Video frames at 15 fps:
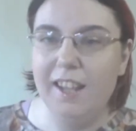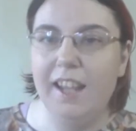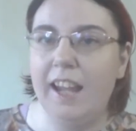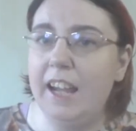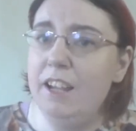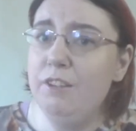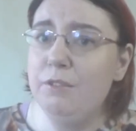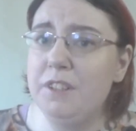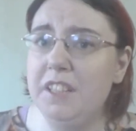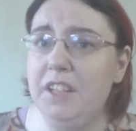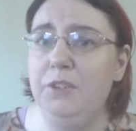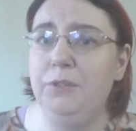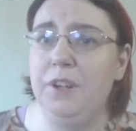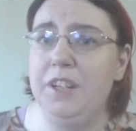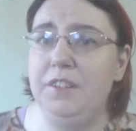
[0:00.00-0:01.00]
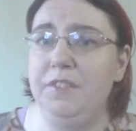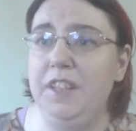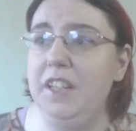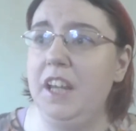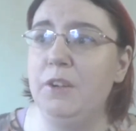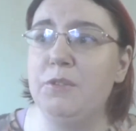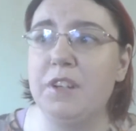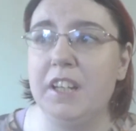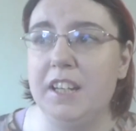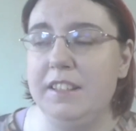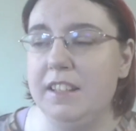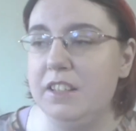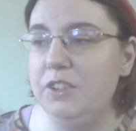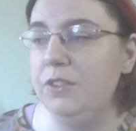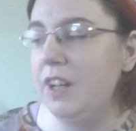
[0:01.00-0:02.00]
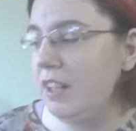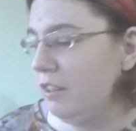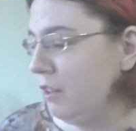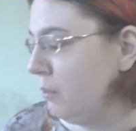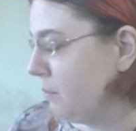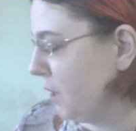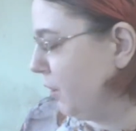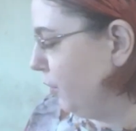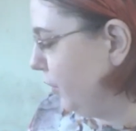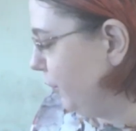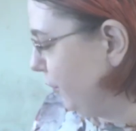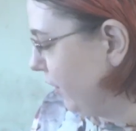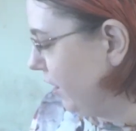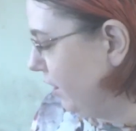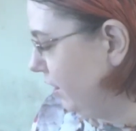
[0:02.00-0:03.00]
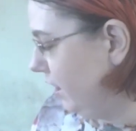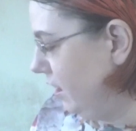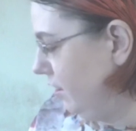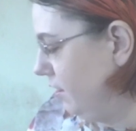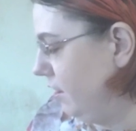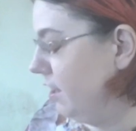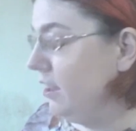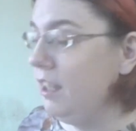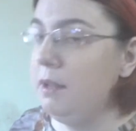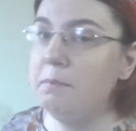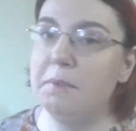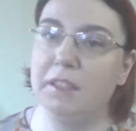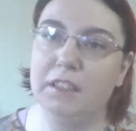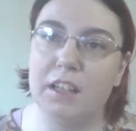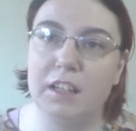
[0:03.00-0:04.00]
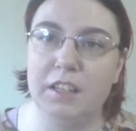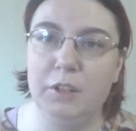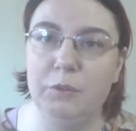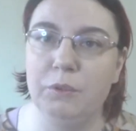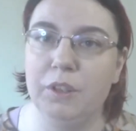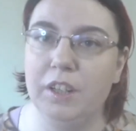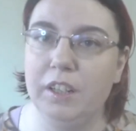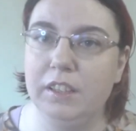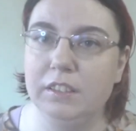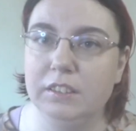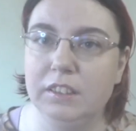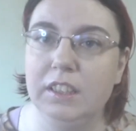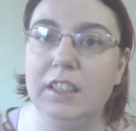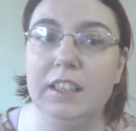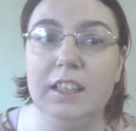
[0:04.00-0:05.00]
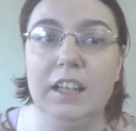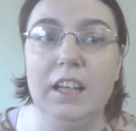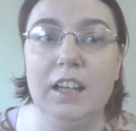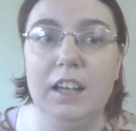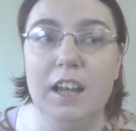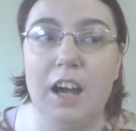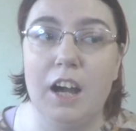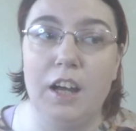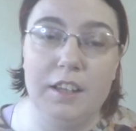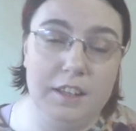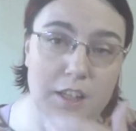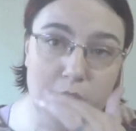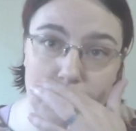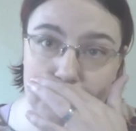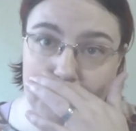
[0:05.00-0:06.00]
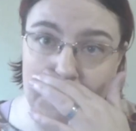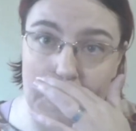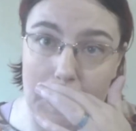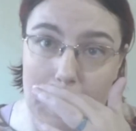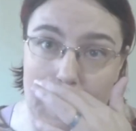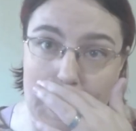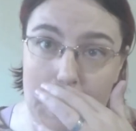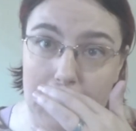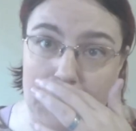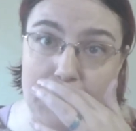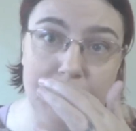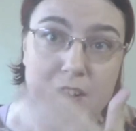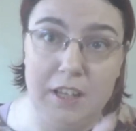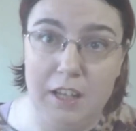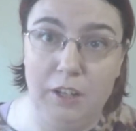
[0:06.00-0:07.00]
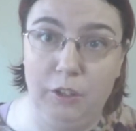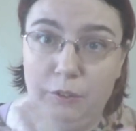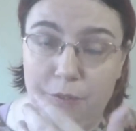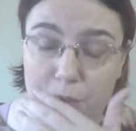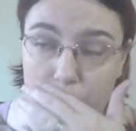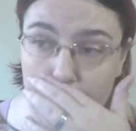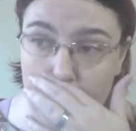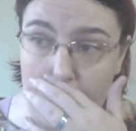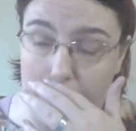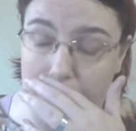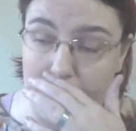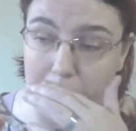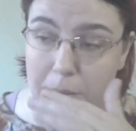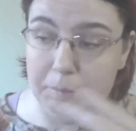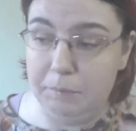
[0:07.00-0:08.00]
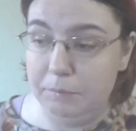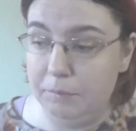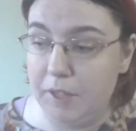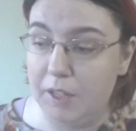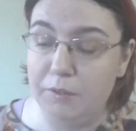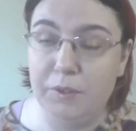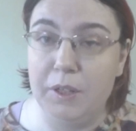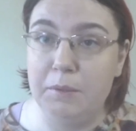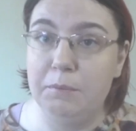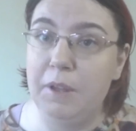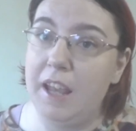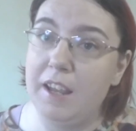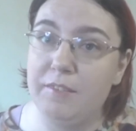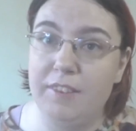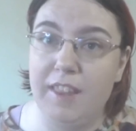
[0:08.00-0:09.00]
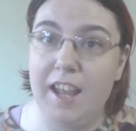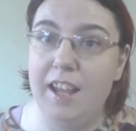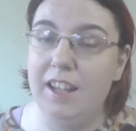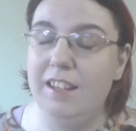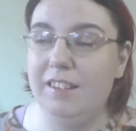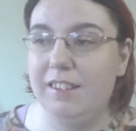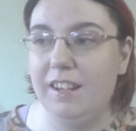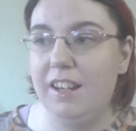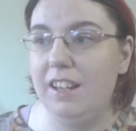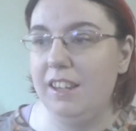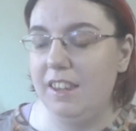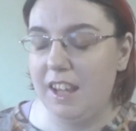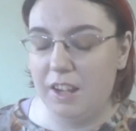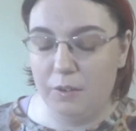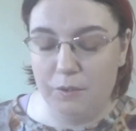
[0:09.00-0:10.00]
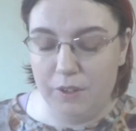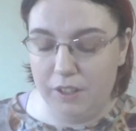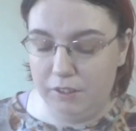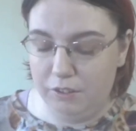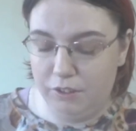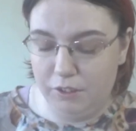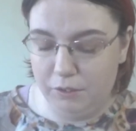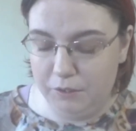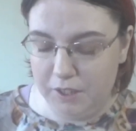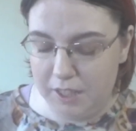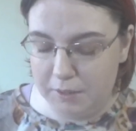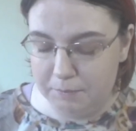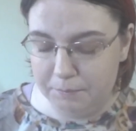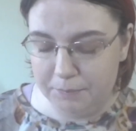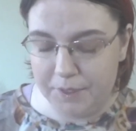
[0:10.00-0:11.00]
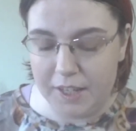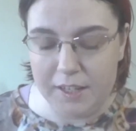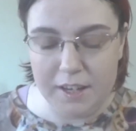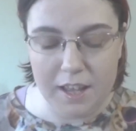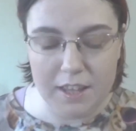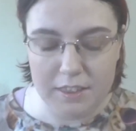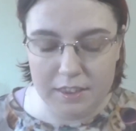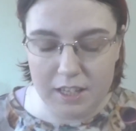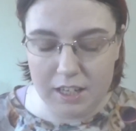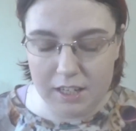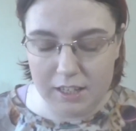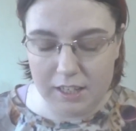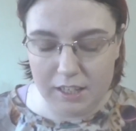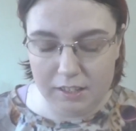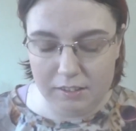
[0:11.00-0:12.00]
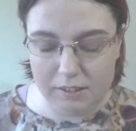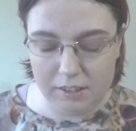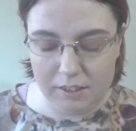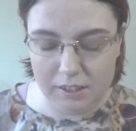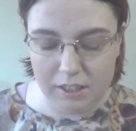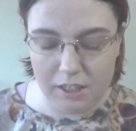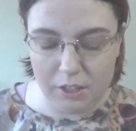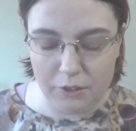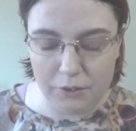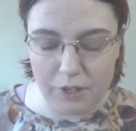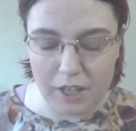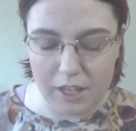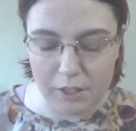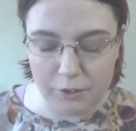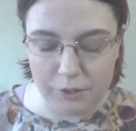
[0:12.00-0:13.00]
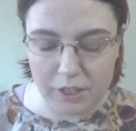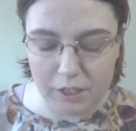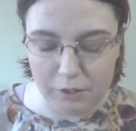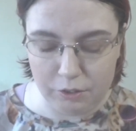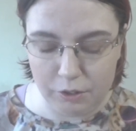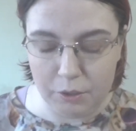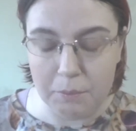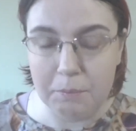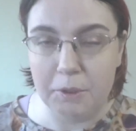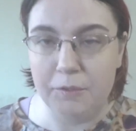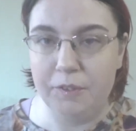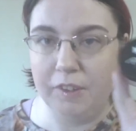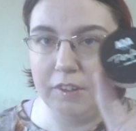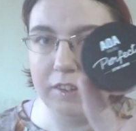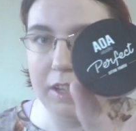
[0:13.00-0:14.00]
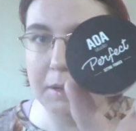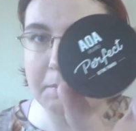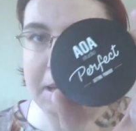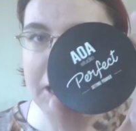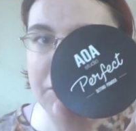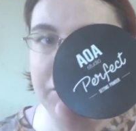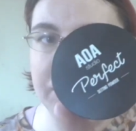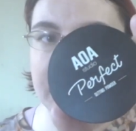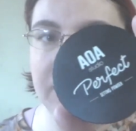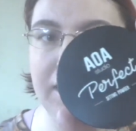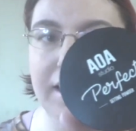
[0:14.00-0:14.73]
I just want to get rid of it. I want to get done. You guys know my holy grail is the Milani one. On the Eau de Decay. I use the e.l.f. one. I have that instead of that one. So yeah. Another thing is the AOA Studio Perfect Setting Powder.